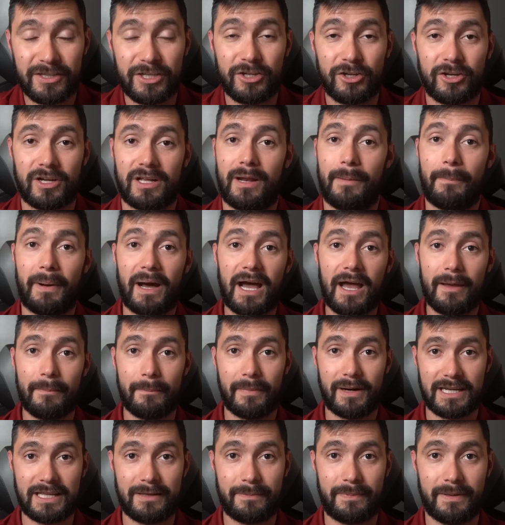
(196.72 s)
that you're gonna buy a
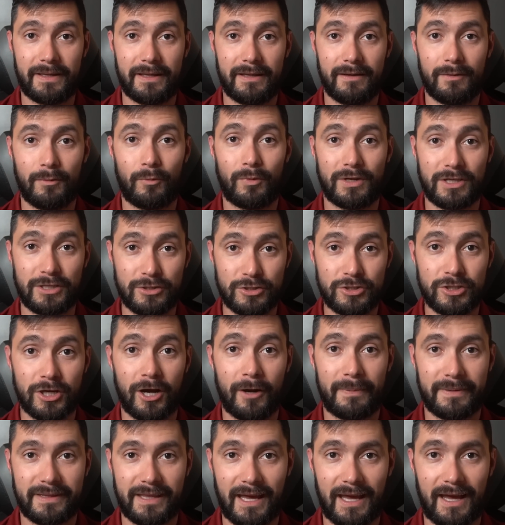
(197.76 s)
money pit when you show
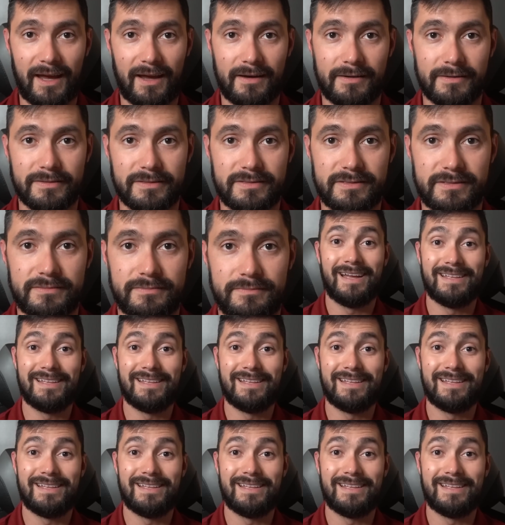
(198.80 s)
up at the house.